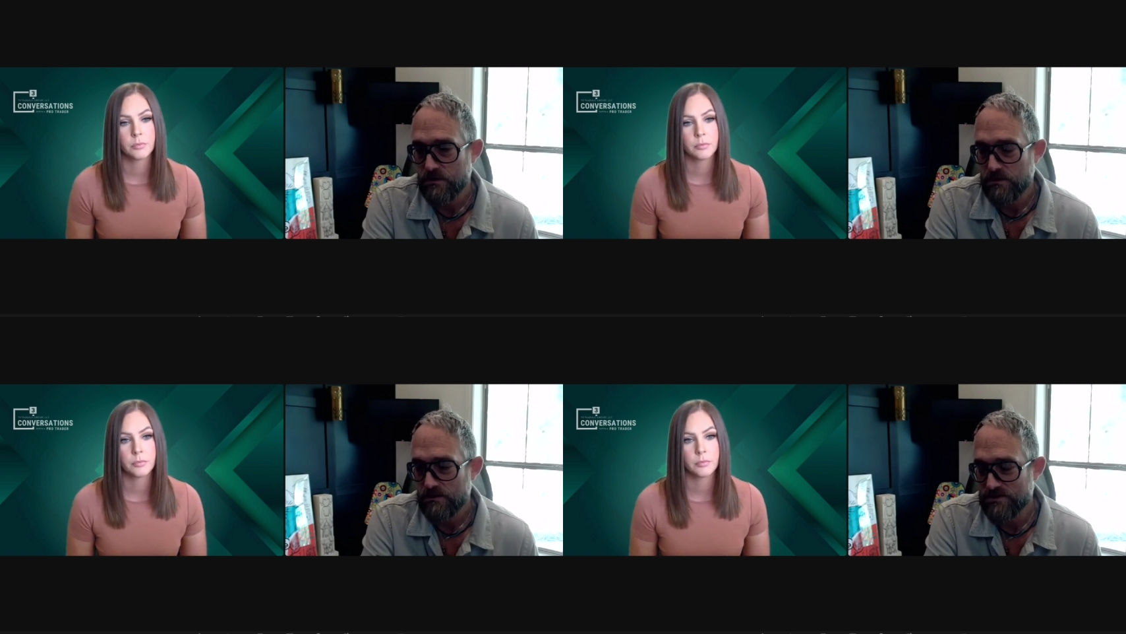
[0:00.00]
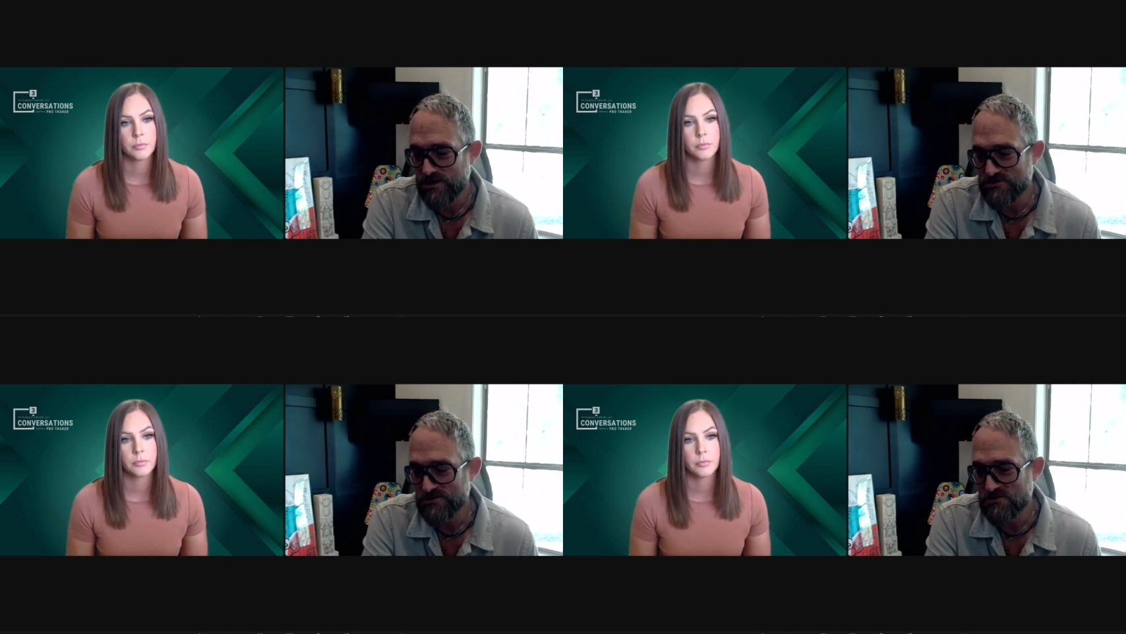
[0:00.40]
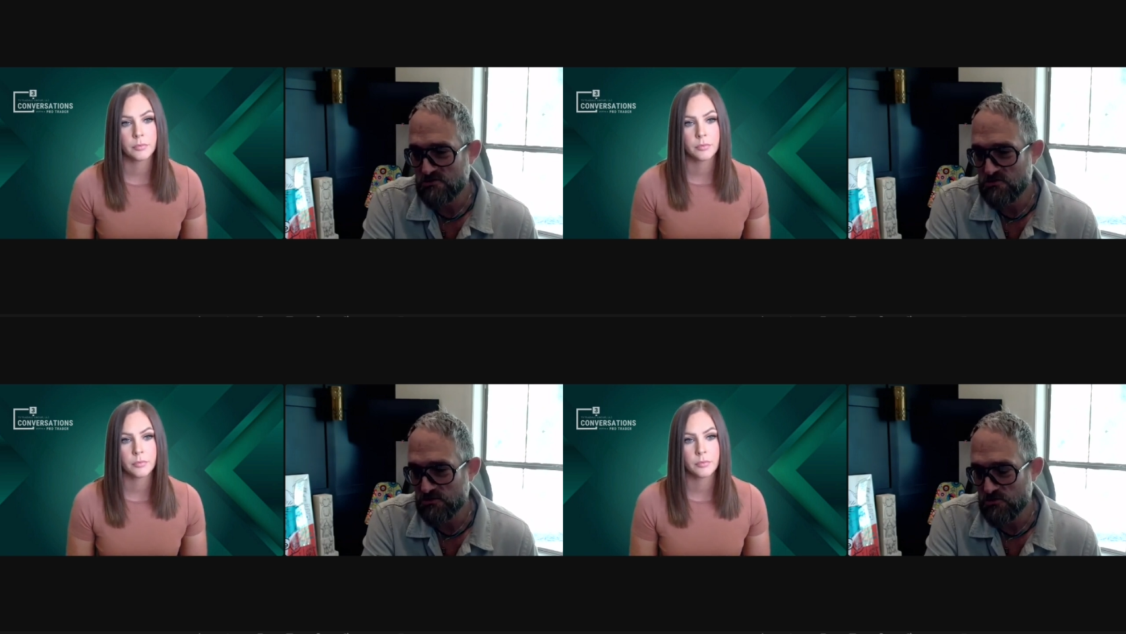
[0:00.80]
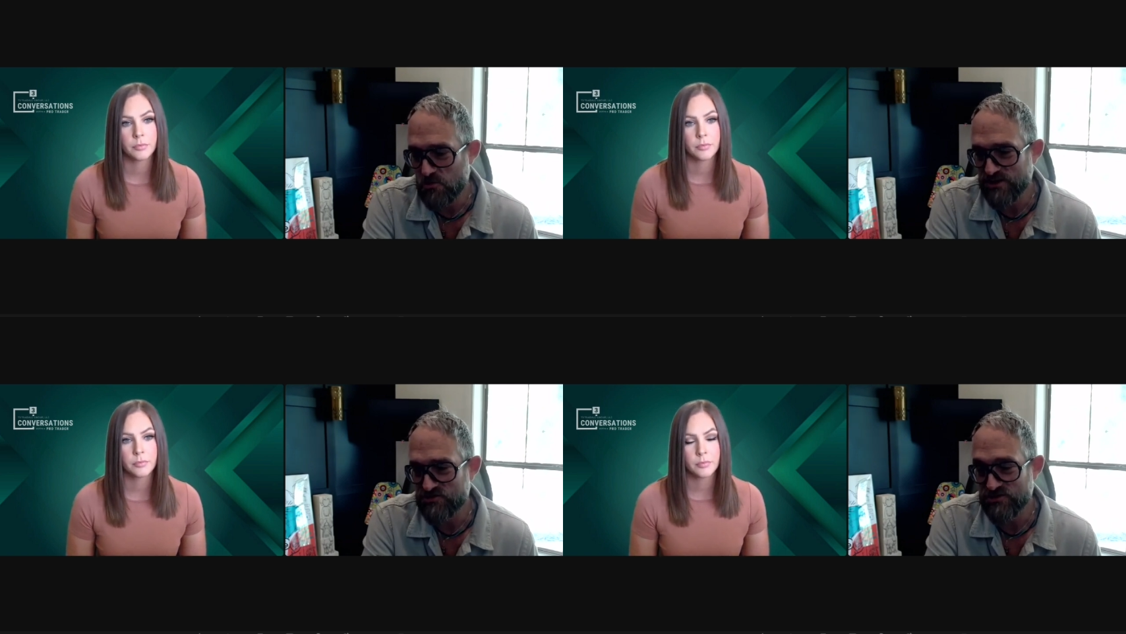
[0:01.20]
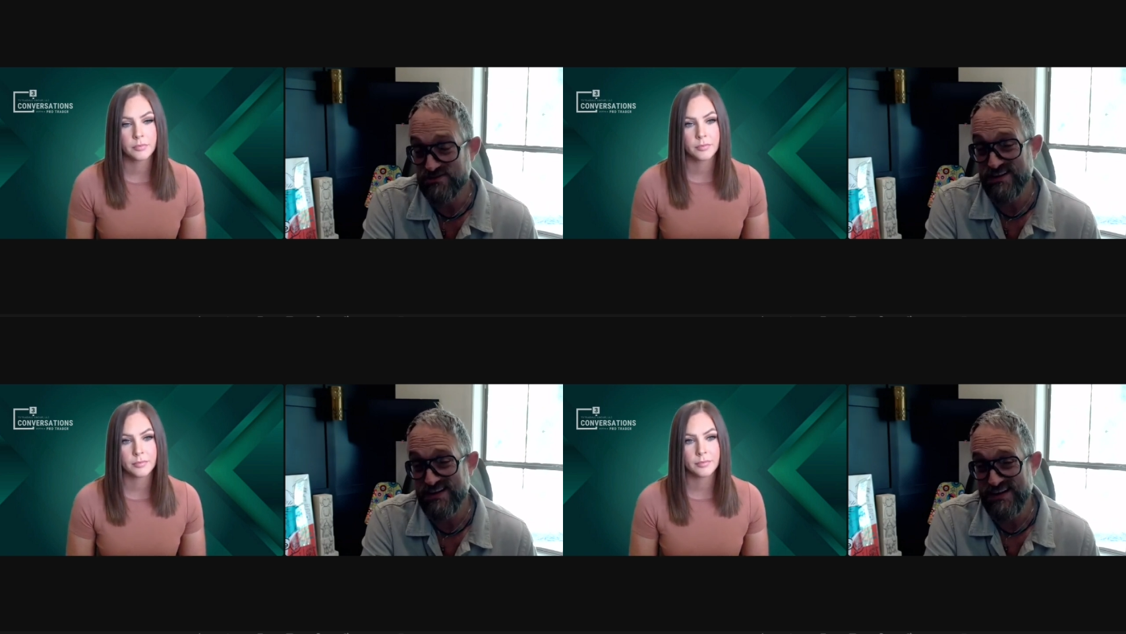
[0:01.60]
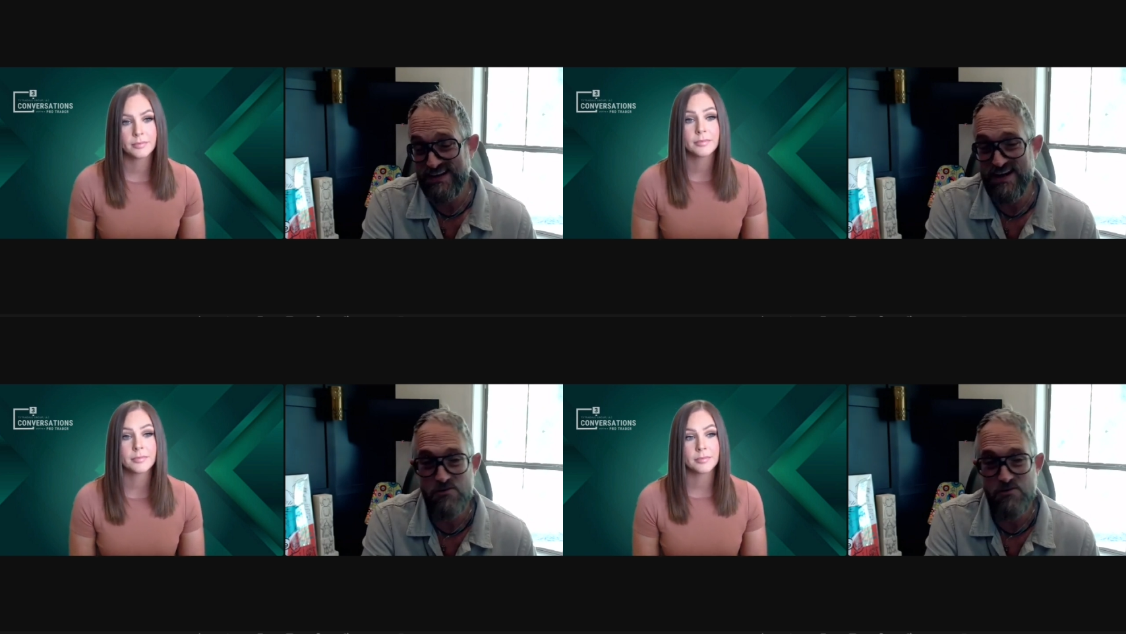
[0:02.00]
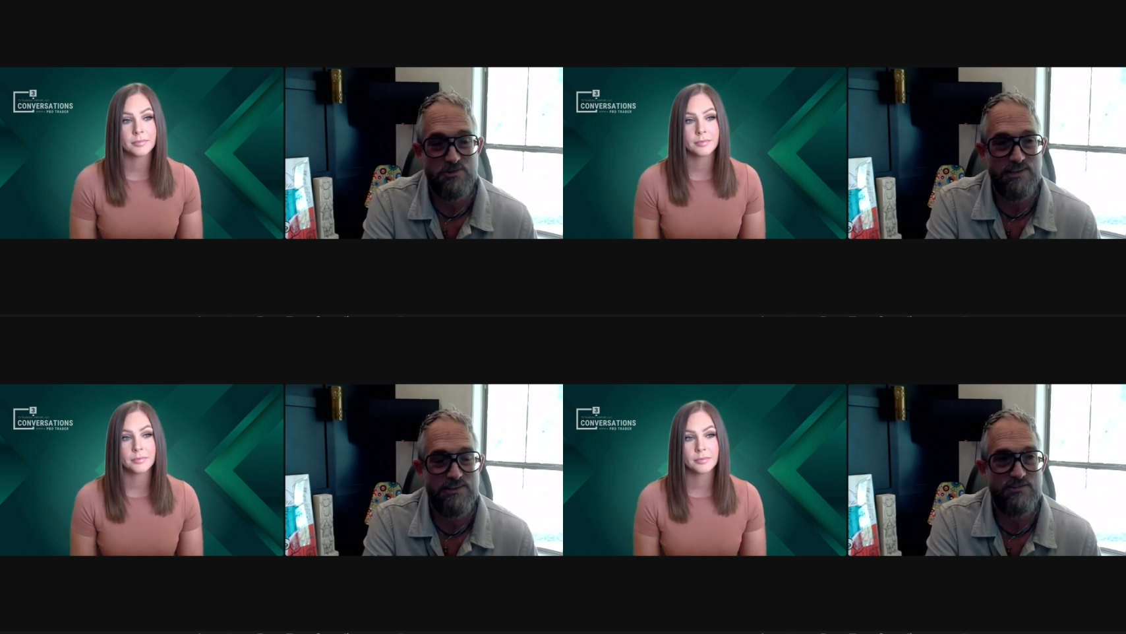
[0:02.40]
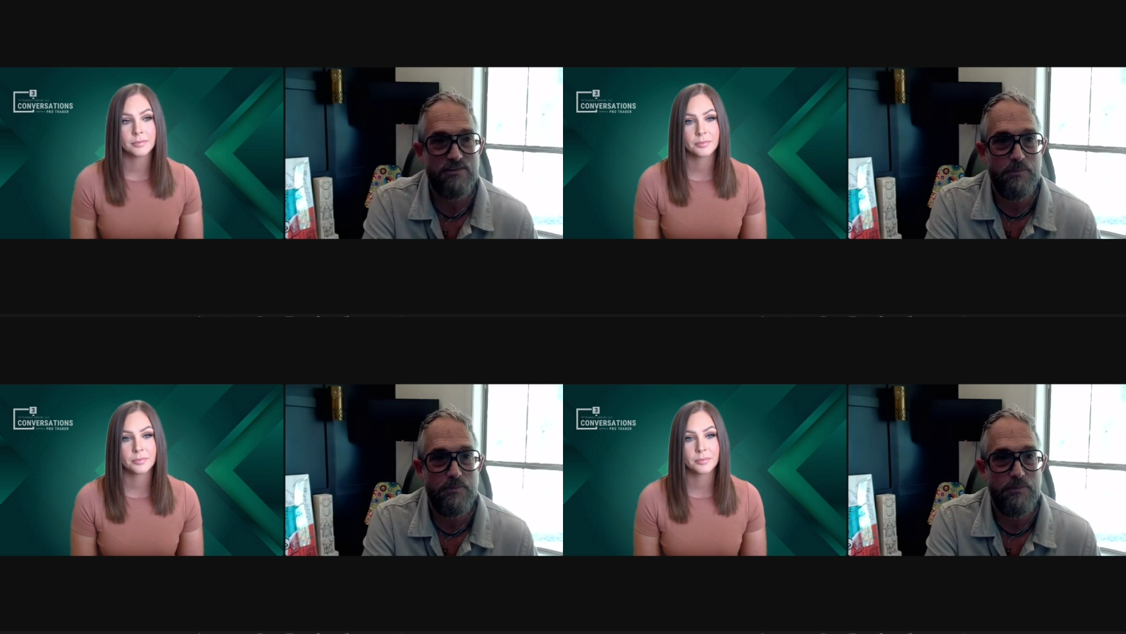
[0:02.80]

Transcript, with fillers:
Speaker 1: such a good question and how it relates to me.